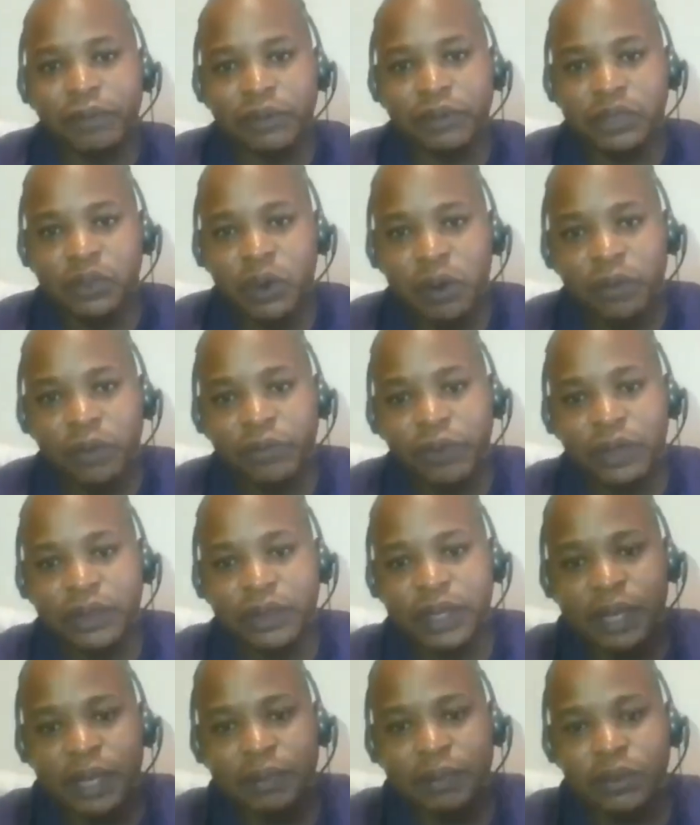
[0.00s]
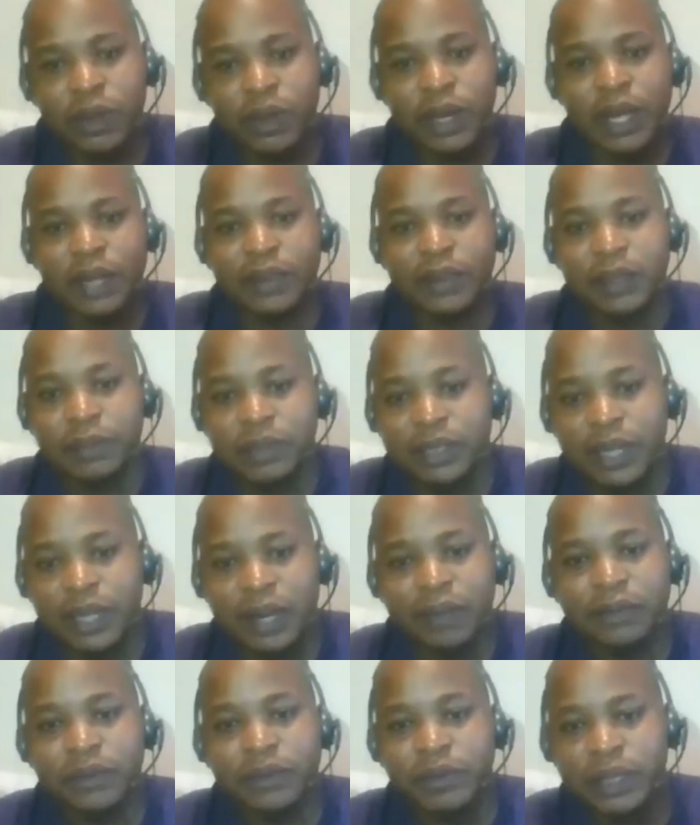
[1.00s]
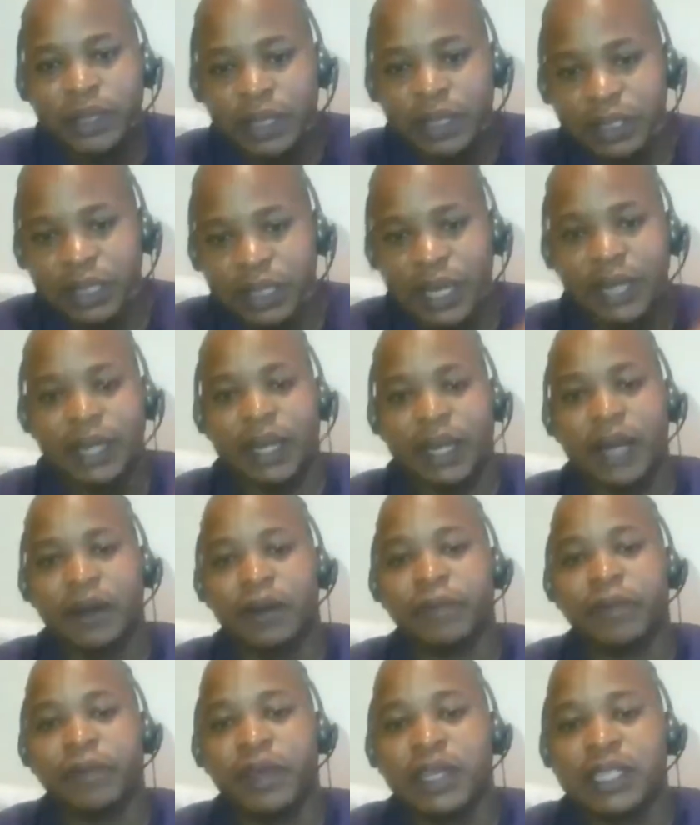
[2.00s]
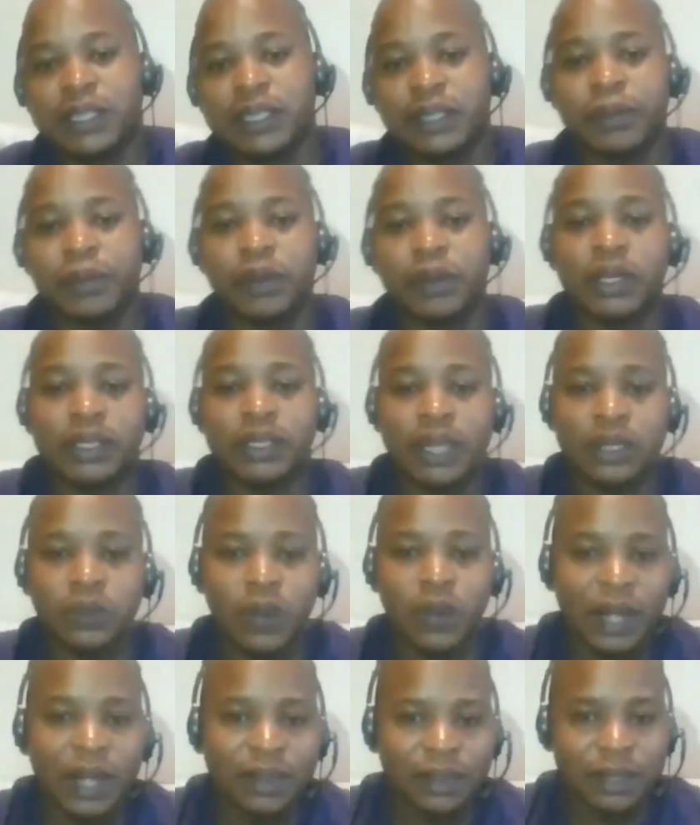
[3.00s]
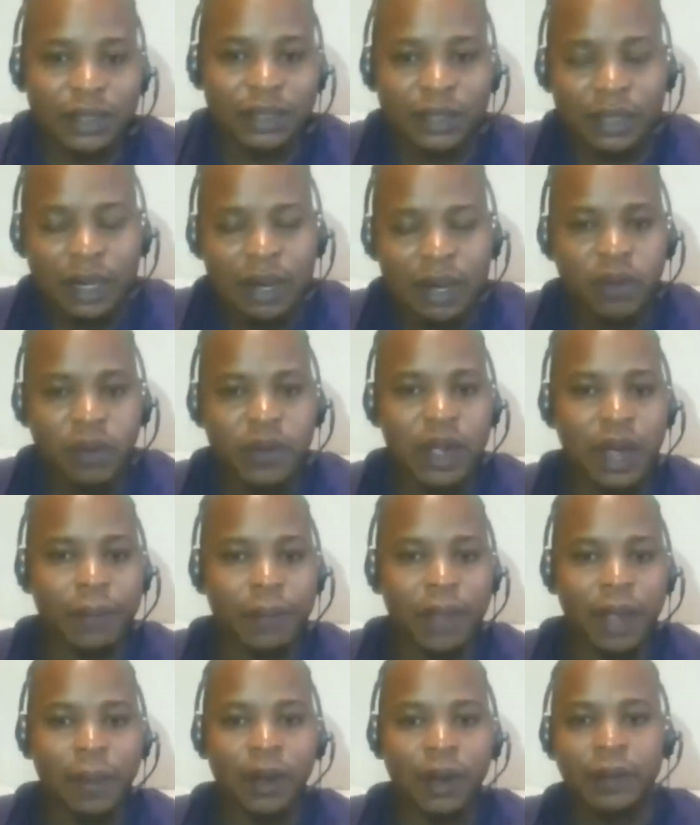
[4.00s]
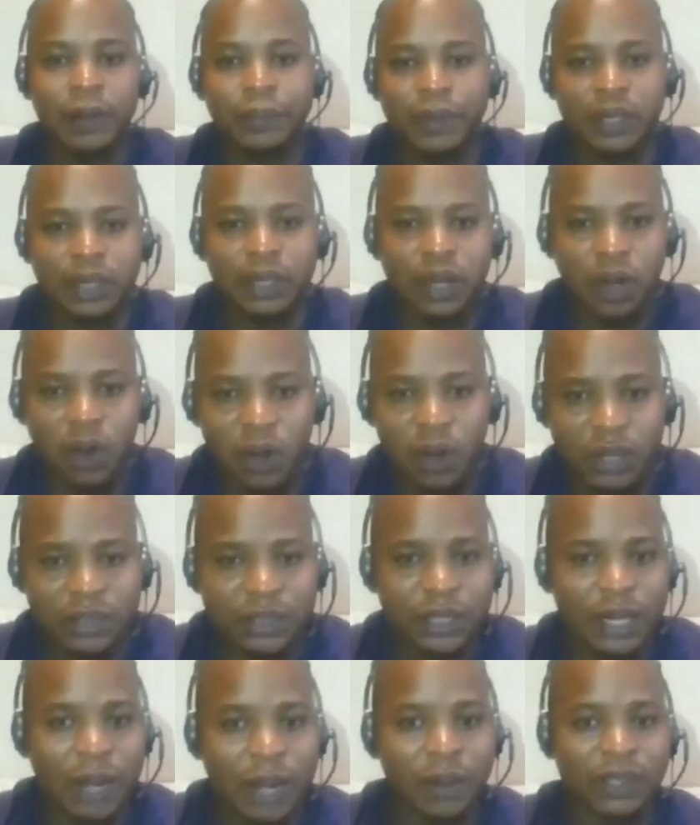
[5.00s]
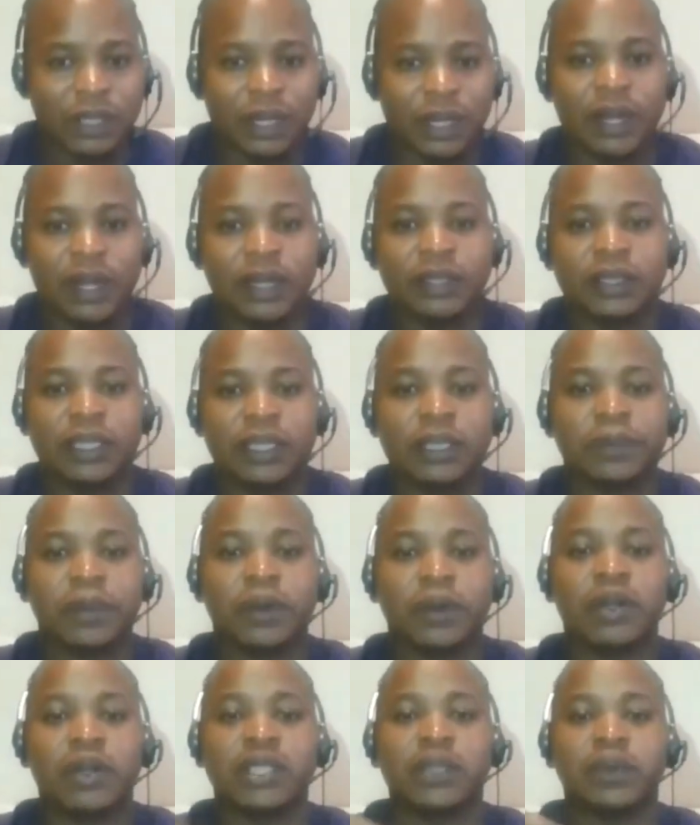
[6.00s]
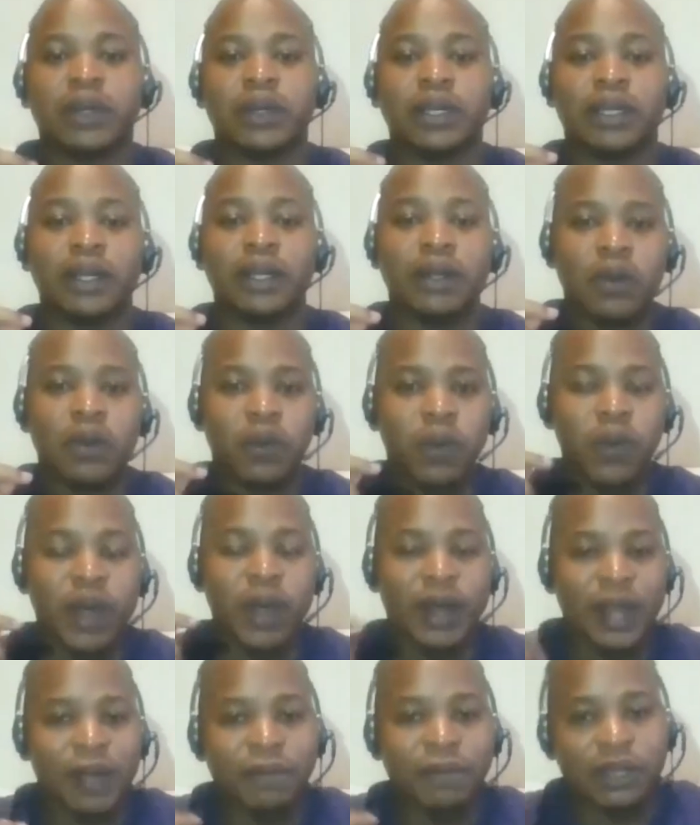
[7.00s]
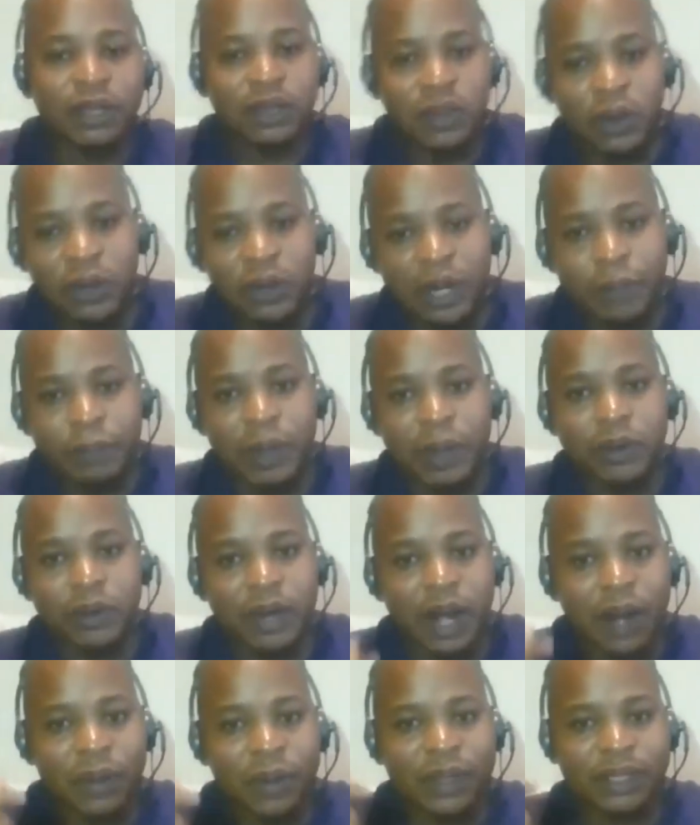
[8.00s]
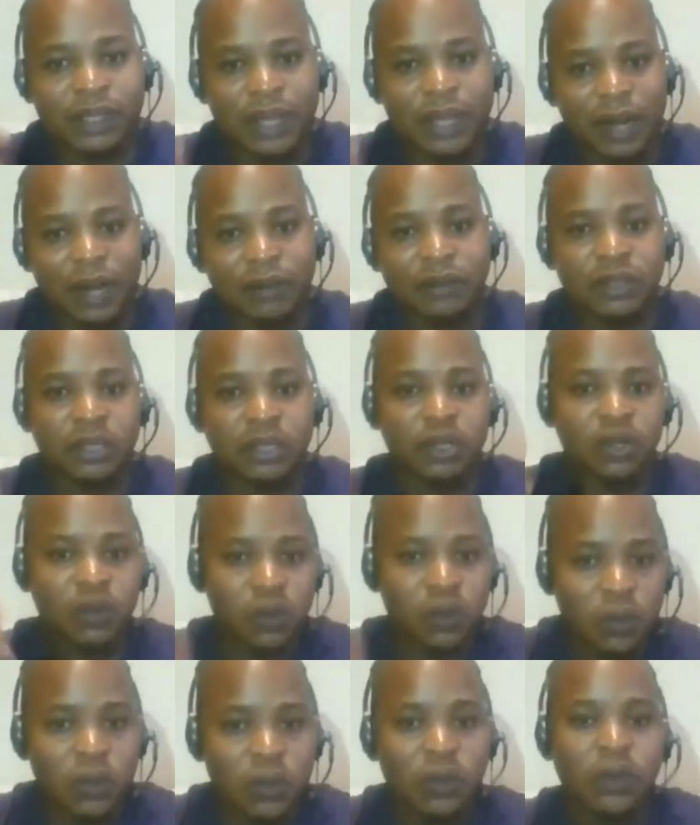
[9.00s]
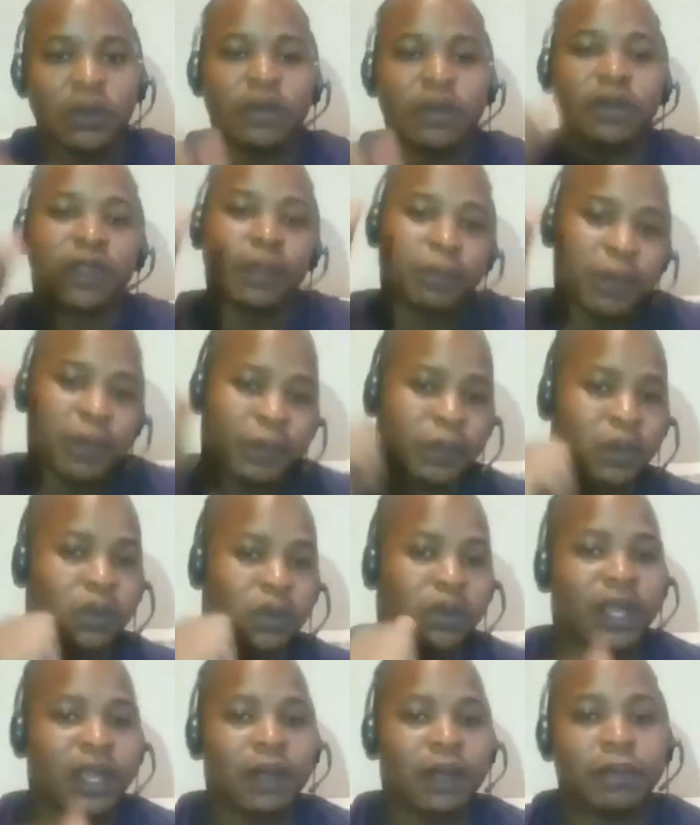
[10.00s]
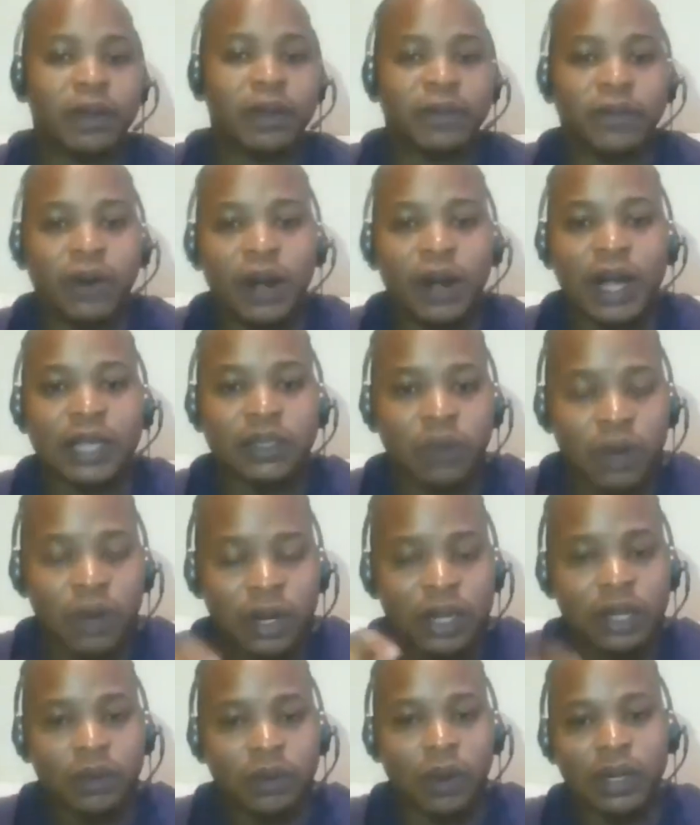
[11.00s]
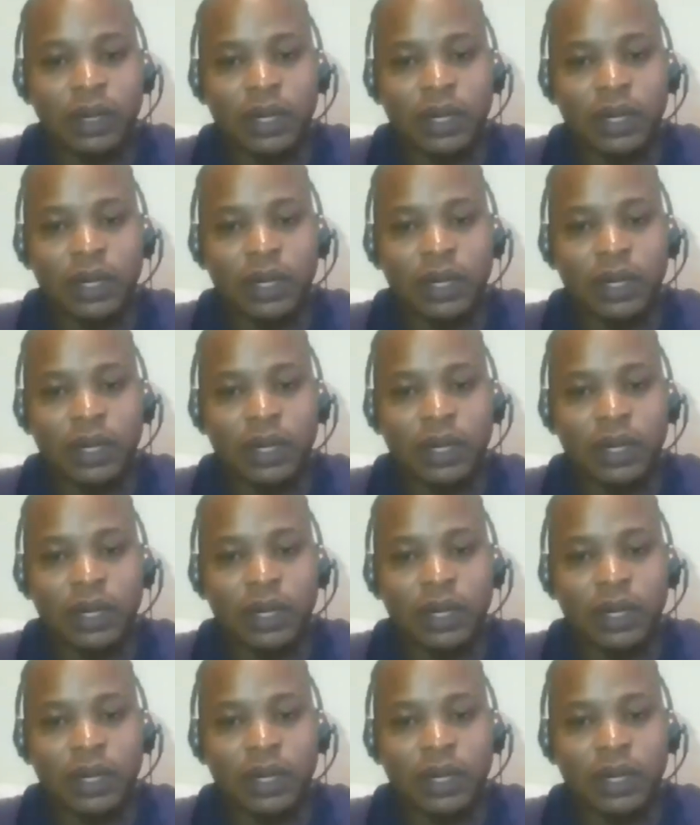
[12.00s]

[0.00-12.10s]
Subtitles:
So for them to learn themselves, we need that kind of because that's why I think we are a little bit lost in our generations, because we were never taught about ourselves through the people who came before us. The